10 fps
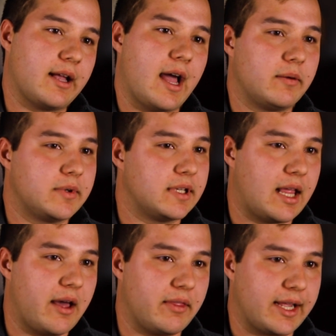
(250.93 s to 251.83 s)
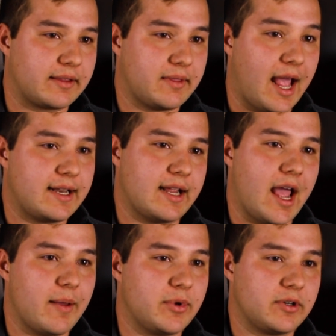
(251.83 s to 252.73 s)
God would allow that to
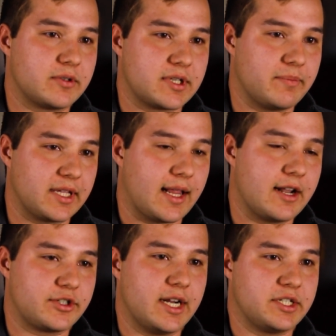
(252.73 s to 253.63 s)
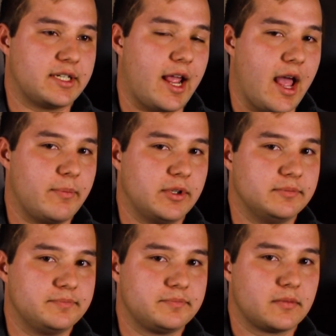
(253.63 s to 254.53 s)
happen or something that tragic to
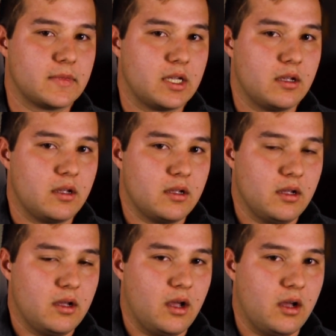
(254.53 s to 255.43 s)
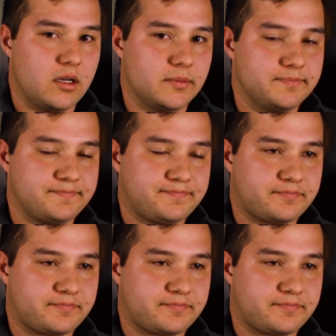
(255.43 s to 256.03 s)
happen. When